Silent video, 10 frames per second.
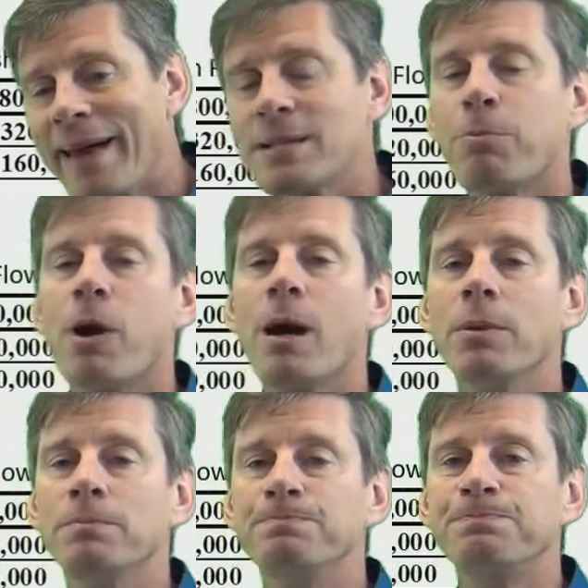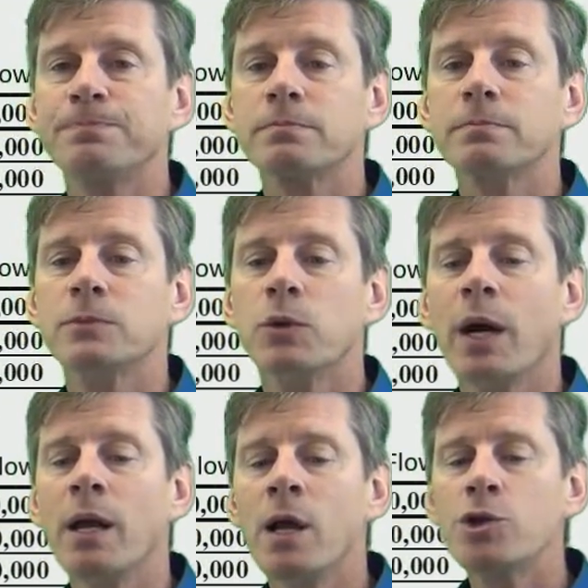That's a problem.
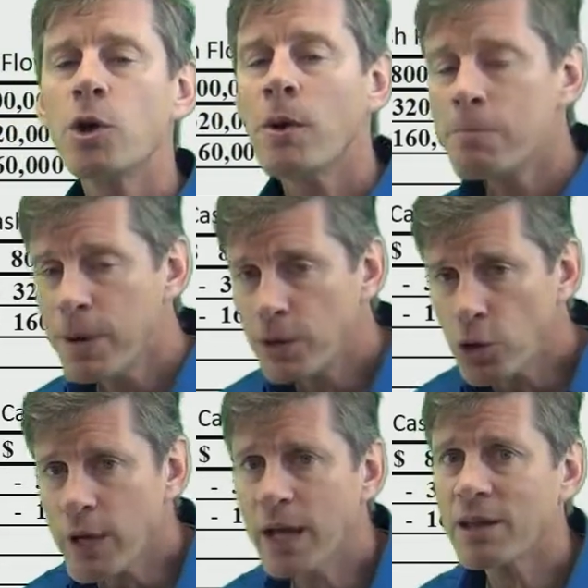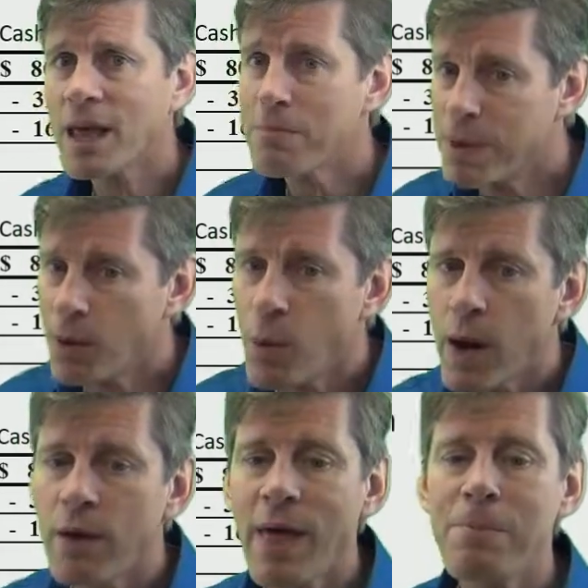So be looking at that. Be
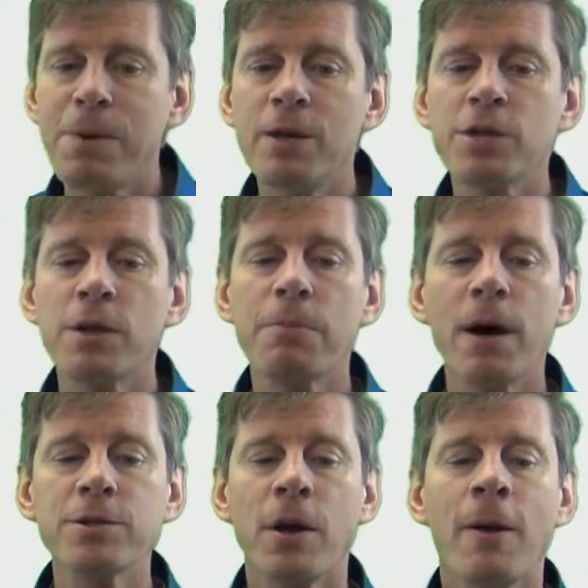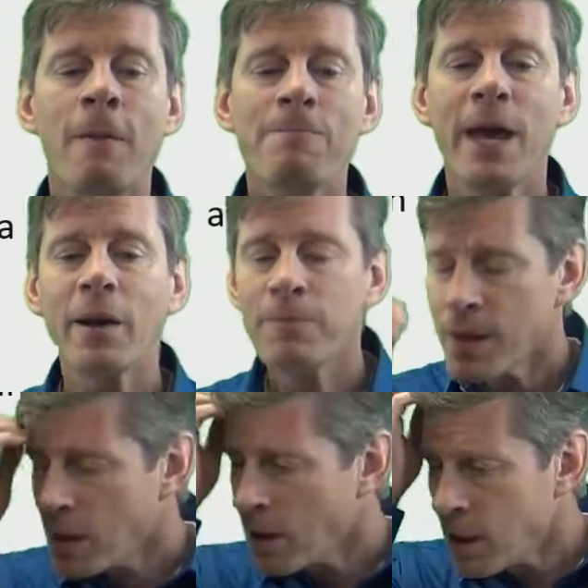aware of that piece of the puzzle. Now,
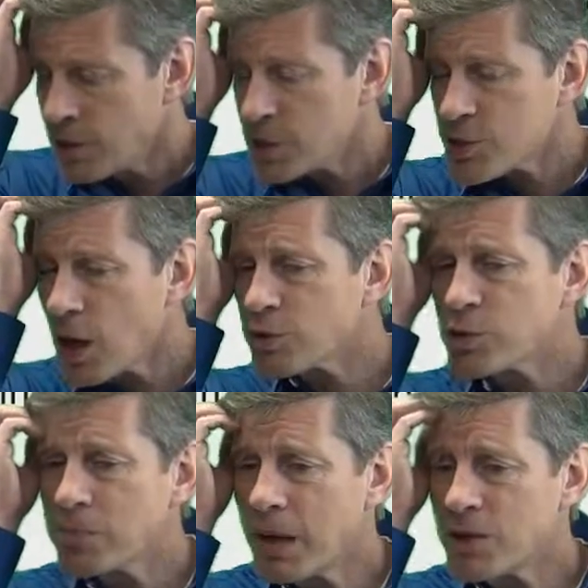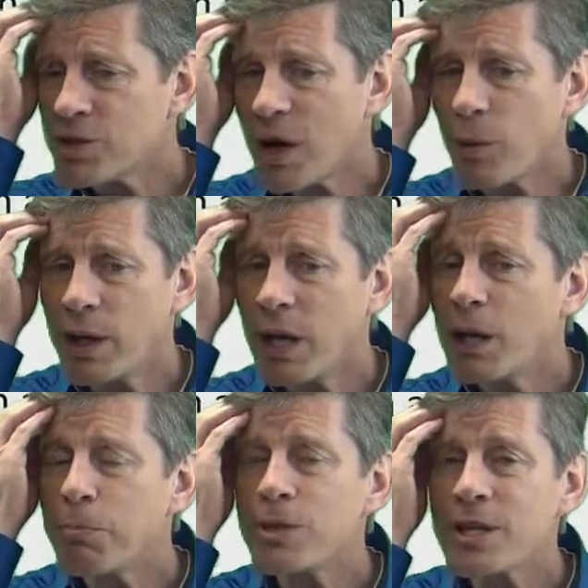this also means that we need
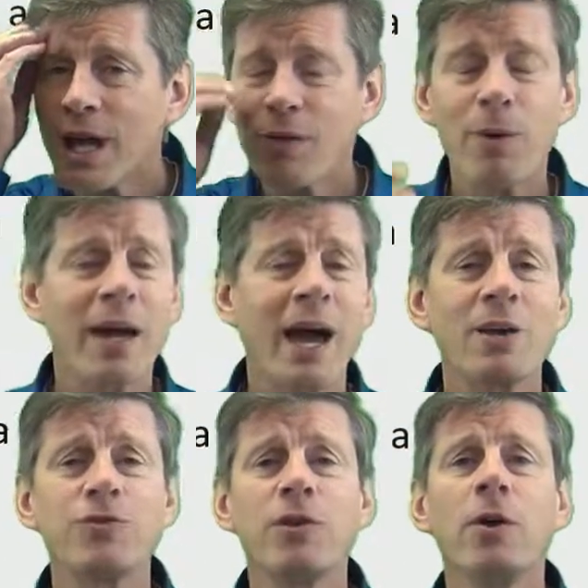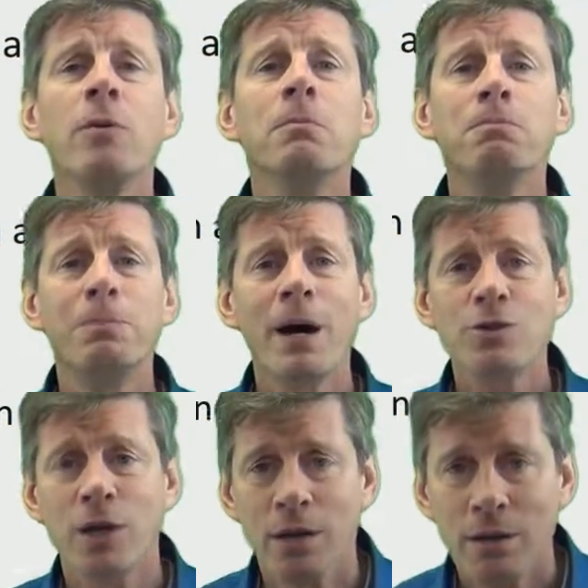to put together a cash flow budget.